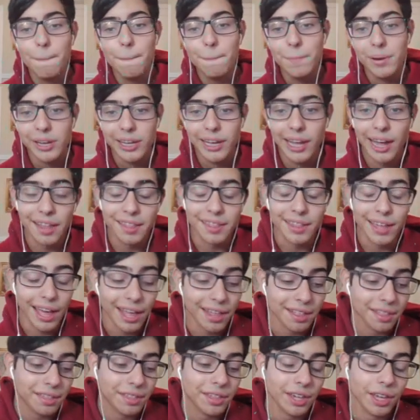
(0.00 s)
Bringing you guys the
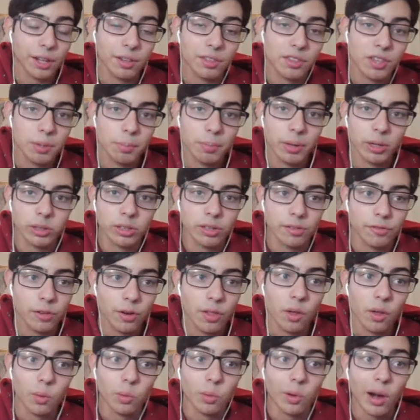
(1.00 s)
NCL team builder for
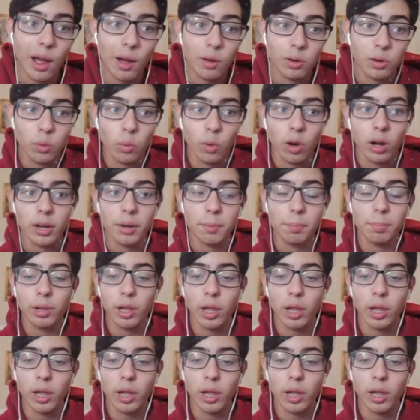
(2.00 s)
the round 1